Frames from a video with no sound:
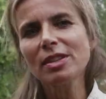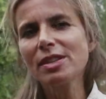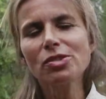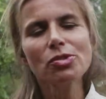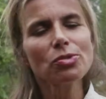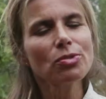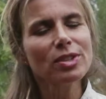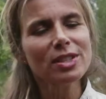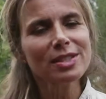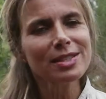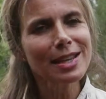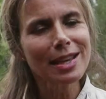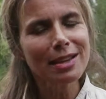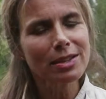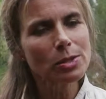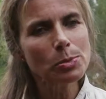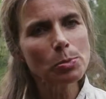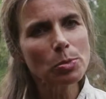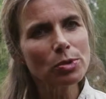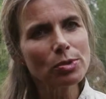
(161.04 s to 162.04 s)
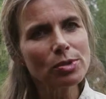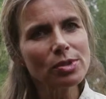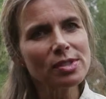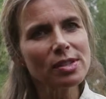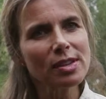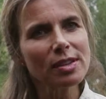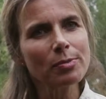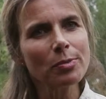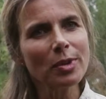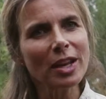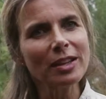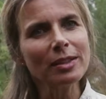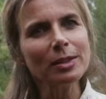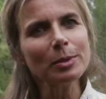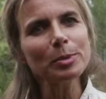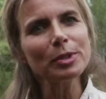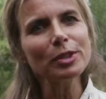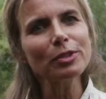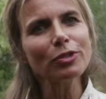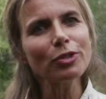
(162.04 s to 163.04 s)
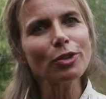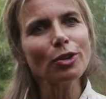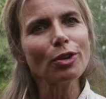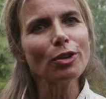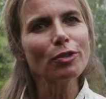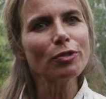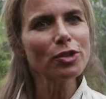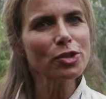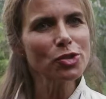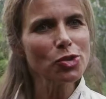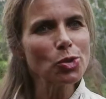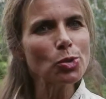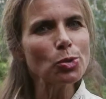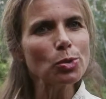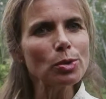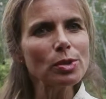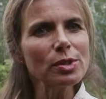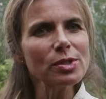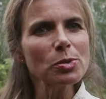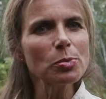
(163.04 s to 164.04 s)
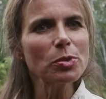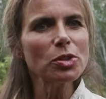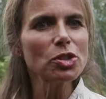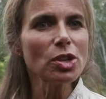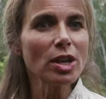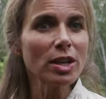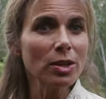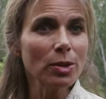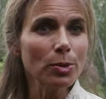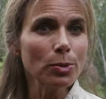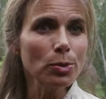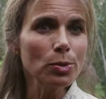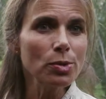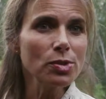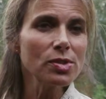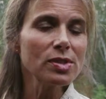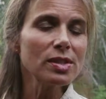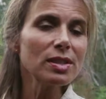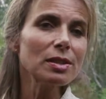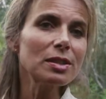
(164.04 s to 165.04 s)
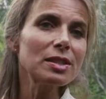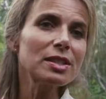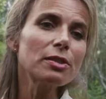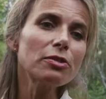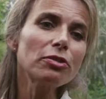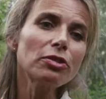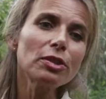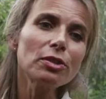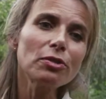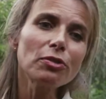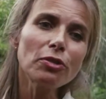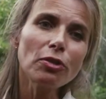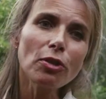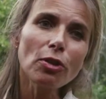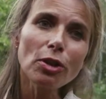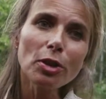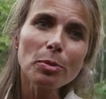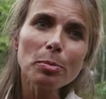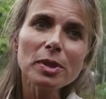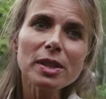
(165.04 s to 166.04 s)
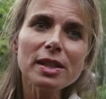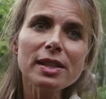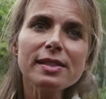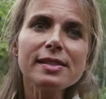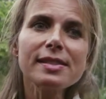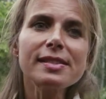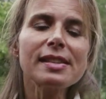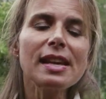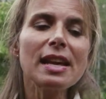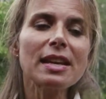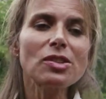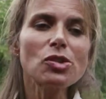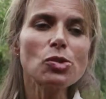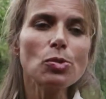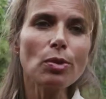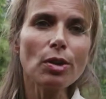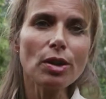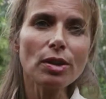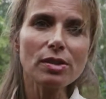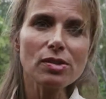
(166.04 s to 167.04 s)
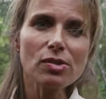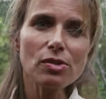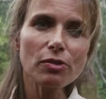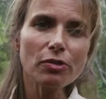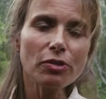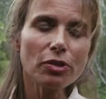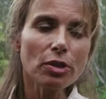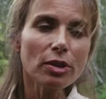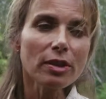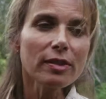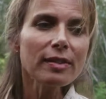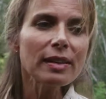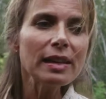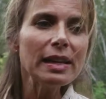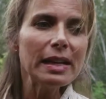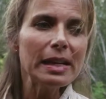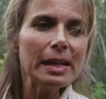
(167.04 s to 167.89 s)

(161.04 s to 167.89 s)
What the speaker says: history textbooks available for schools, which are used on different formats and so on and so forth.